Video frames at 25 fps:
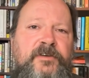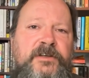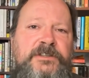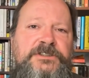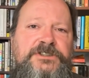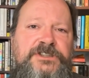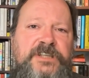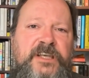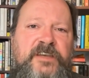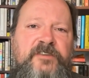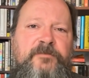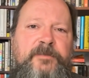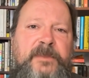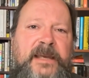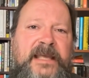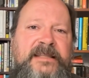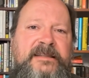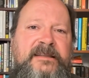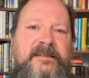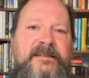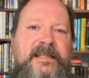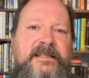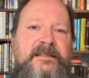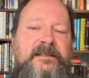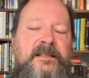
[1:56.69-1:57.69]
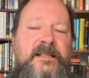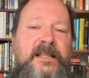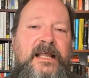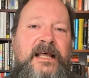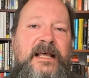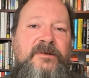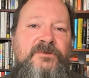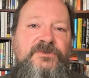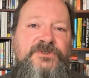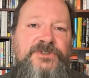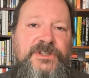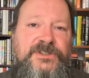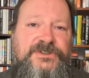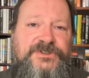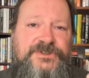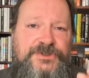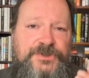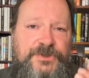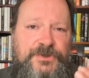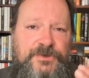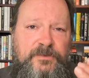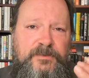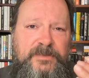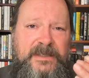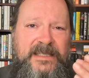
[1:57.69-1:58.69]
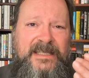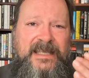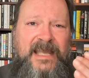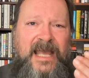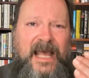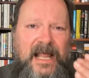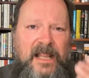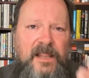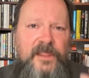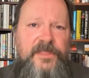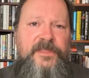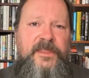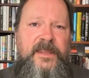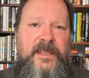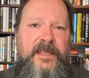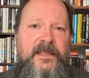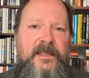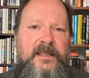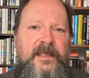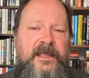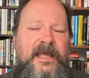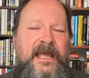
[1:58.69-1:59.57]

achievement that allows us to be healthy